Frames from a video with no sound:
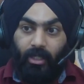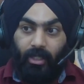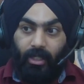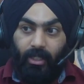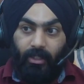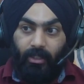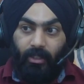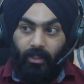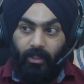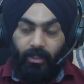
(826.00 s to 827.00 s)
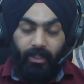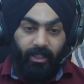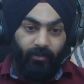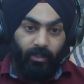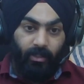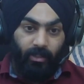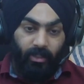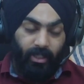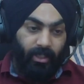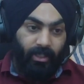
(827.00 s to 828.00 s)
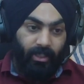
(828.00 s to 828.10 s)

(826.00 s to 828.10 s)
And even in